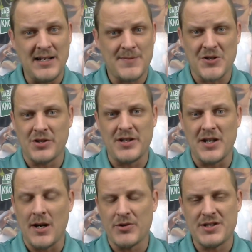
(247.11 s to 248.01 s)
especially the
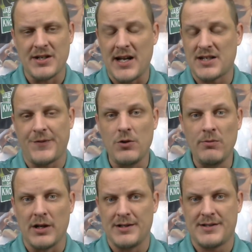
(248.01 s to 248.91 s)
numbers the next few
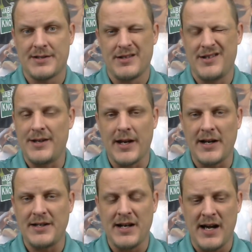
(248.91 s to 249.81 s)
months in
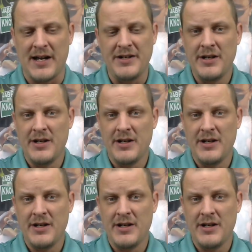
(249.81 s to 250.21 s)
99,